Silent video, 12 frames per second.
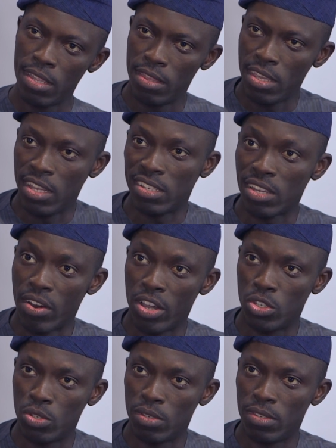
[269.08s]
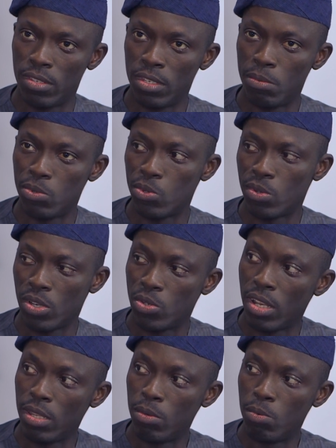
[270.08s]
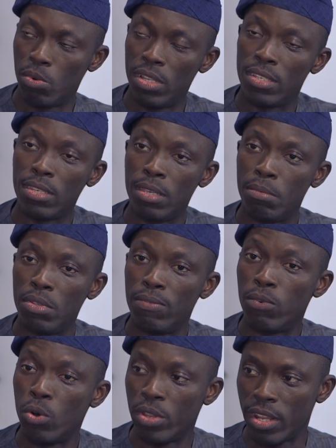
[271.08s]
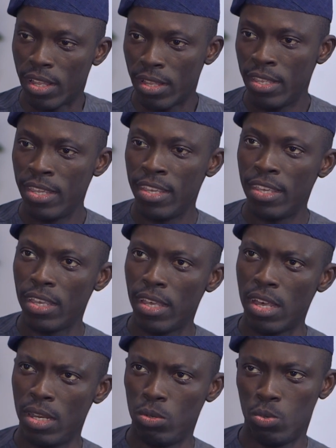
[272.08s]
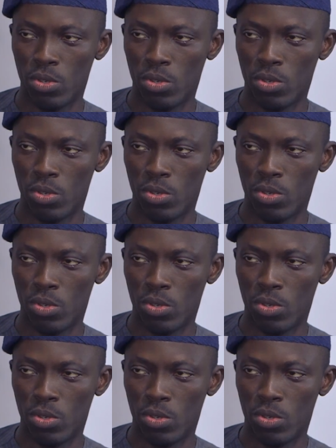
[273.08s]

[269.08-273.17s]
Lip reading: the interaction seems to actually went a bit further. And it